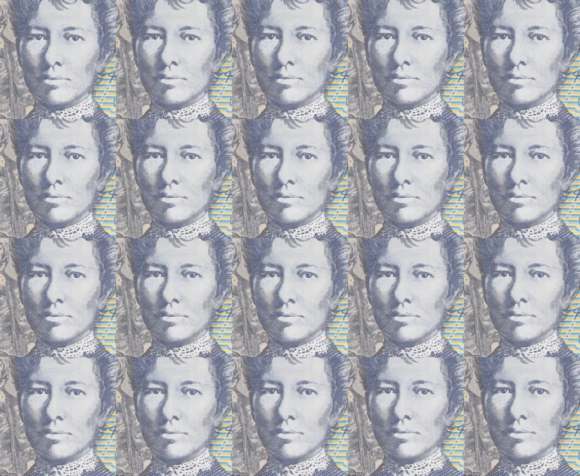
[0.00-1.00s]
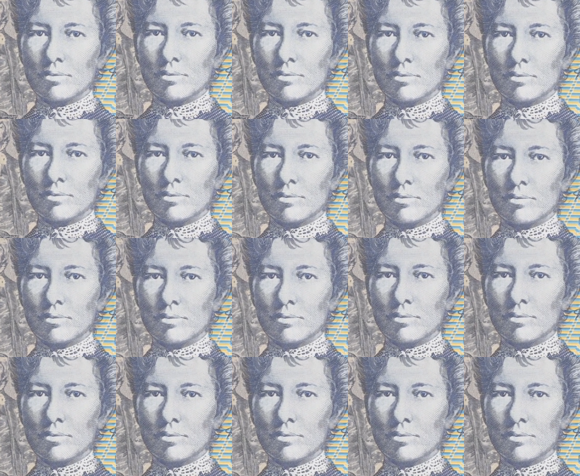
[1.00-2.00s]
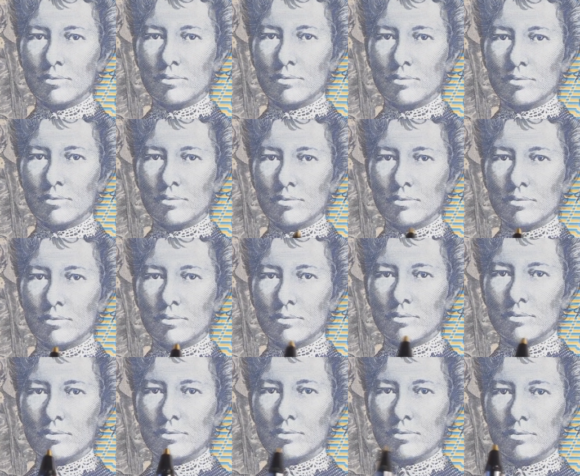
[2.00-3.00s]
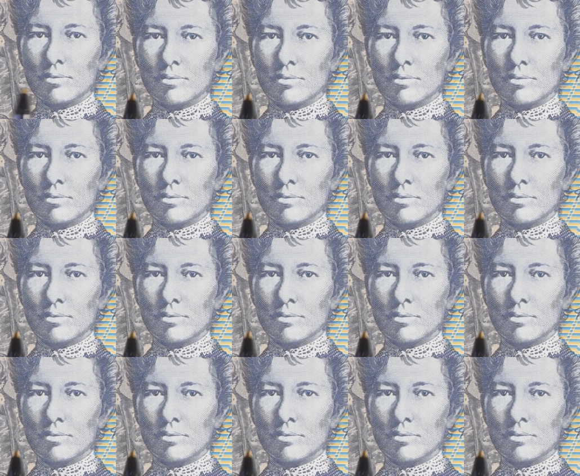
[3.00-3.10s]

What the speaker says: And in the back, so